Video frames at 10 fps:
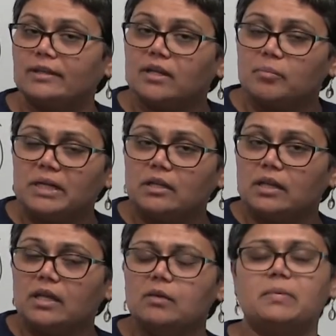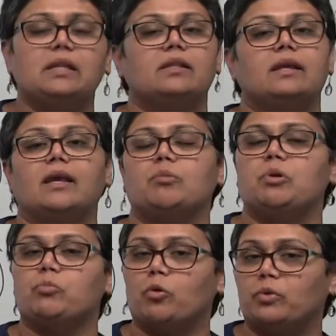incrementally, meaning they can be
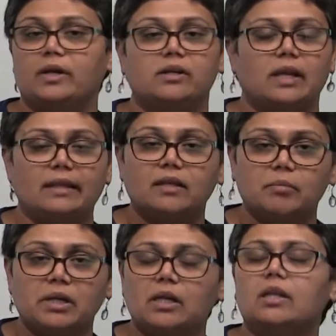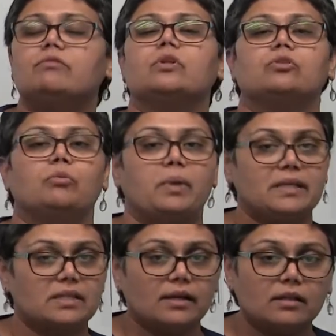populated incrementally when your
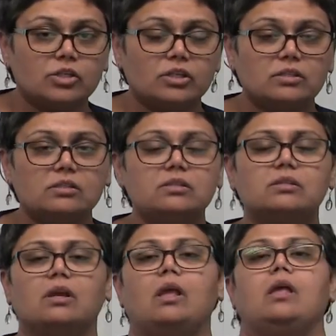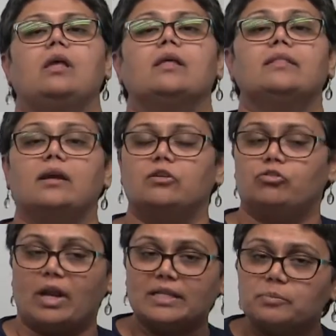base data changes. They are
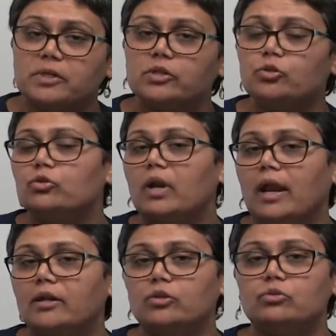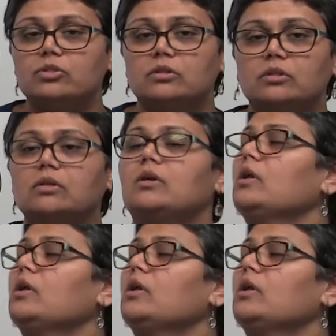transparent to your end user.